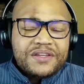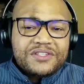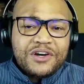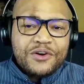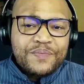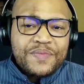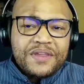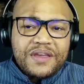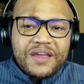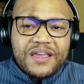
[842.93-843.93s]
So
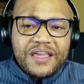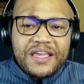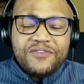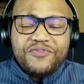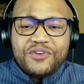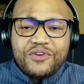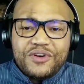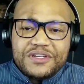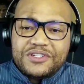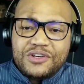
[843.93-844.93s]
if you're
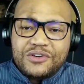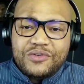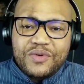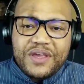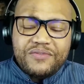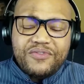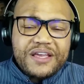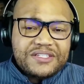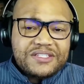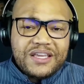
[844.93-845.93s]
going to
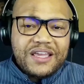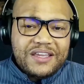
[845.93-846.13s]
invest